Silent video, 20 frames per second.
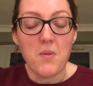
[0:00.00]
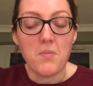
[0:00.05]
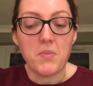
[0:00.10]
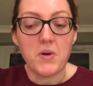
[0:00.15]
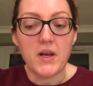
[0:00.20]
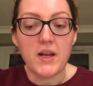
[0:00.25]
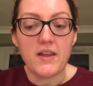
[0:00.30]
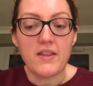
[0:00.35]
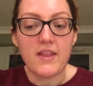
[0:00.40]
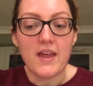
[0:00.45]

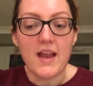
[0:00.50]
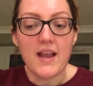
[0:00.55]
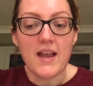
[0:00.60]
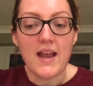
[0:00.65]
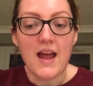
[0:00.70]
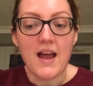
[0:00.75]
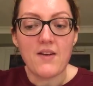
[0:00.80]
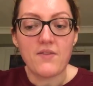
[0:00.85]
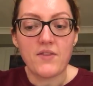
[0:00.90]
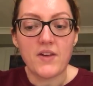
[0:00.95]
but you're then
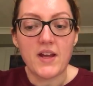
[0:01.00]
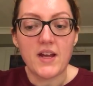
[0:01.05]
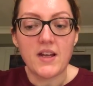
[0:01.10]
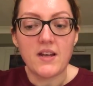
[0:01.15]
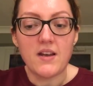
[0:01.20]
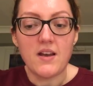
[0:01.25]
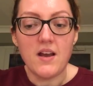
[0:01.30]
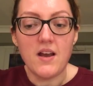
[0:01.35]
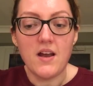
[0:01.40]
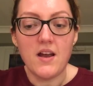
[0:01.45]

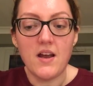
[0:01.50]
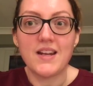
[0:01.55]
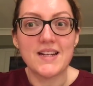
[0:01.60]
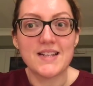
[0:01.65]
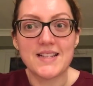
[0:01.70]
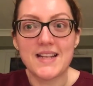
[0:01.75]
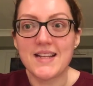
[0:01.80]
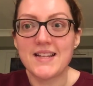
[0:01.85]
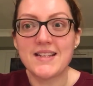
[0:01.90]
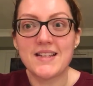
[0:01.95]
having your
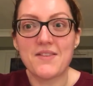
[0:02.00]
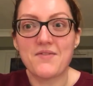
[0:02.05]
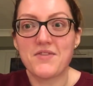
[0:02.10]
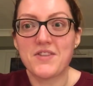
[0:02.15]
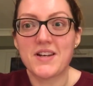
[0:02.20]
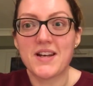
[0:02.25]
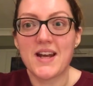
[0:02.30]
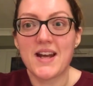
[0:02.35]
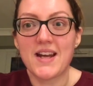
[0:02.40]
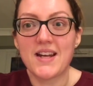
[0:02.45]
sins
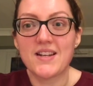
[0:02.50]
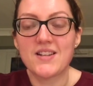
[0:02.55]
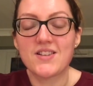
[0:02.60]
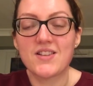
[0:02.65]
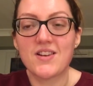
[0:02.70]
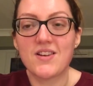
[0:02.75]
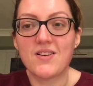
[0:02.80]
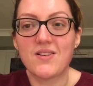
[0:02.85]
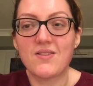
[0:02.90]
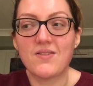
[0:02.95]
every day,
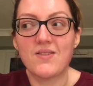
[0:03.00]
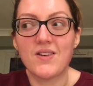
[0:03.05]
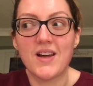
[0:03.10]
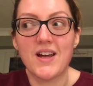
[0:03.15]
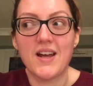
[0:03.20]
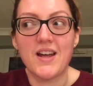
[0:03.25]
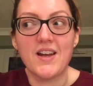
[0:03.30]
so